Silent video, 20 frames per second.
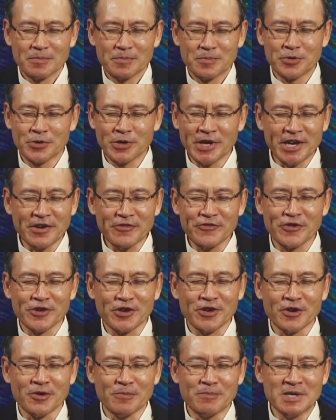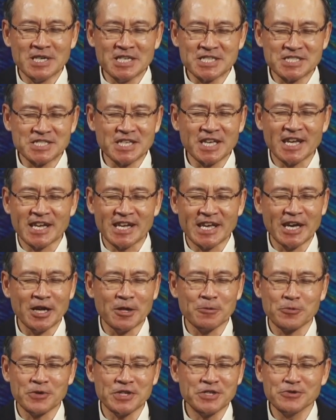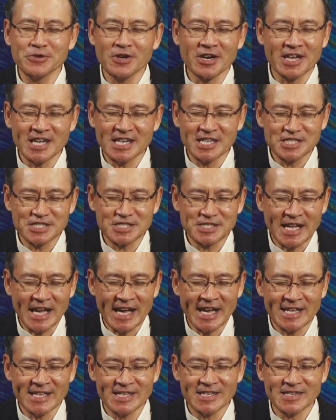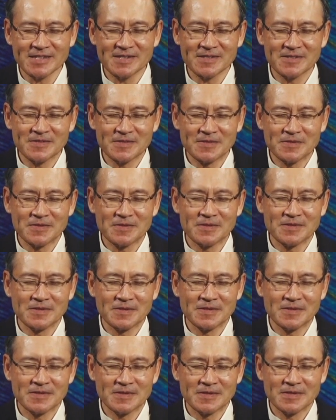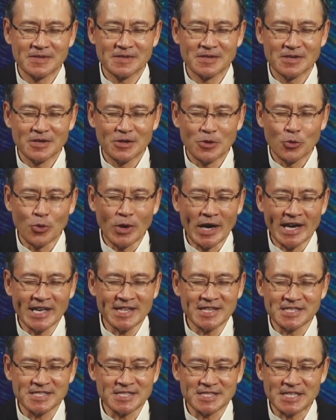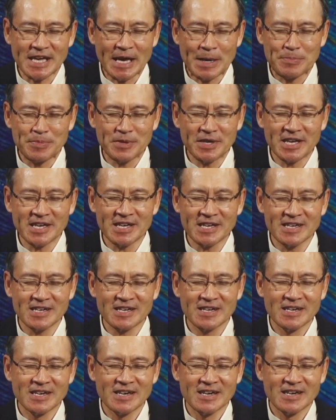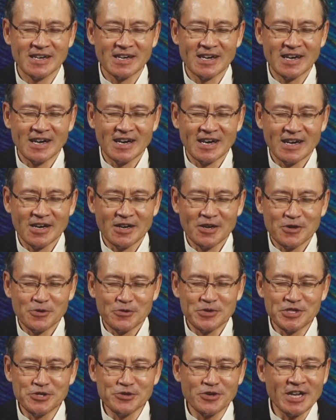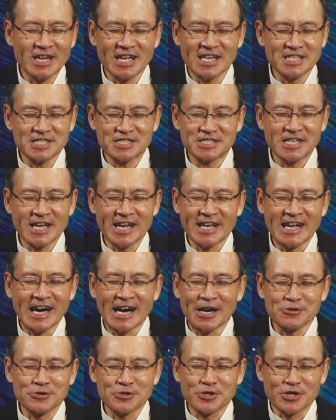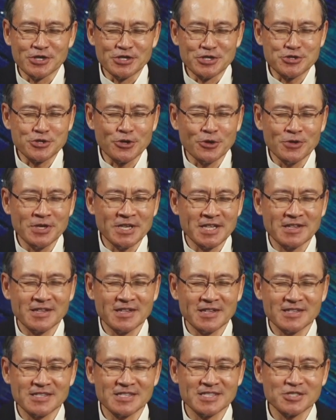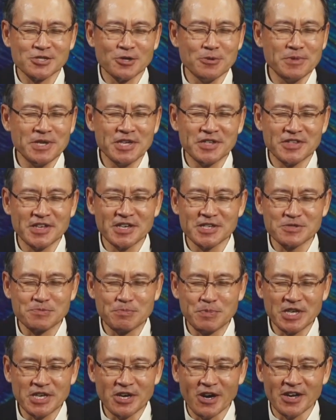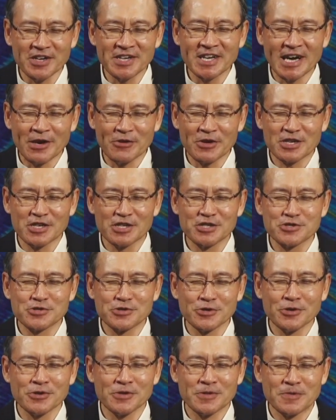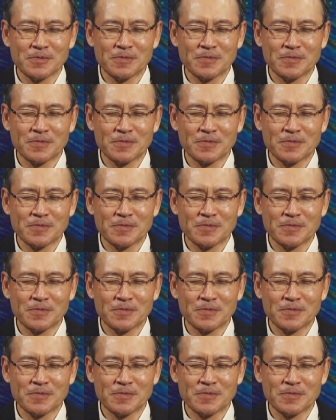praying for your mercy and help. We do not understand why this is happening. We do not understand how to control it. So many things beyond our control.